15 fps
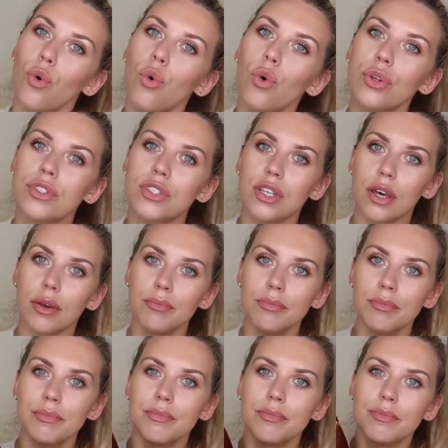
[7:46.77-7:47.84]

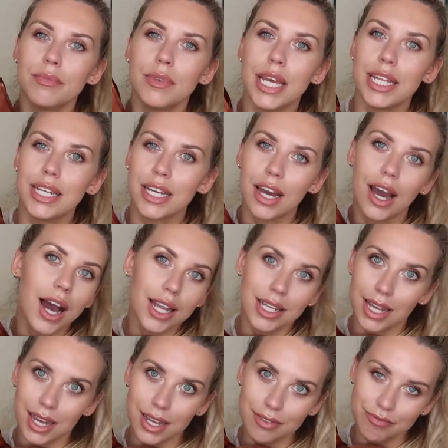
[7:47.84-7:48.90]
autumn in a
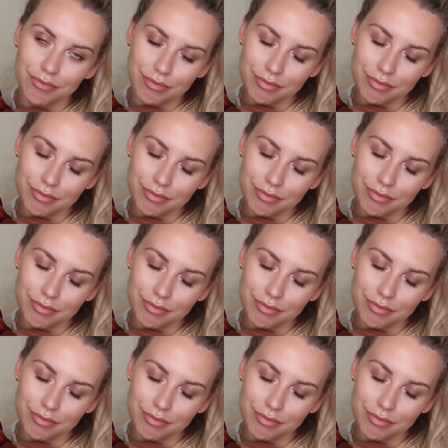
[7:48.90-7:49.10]
colour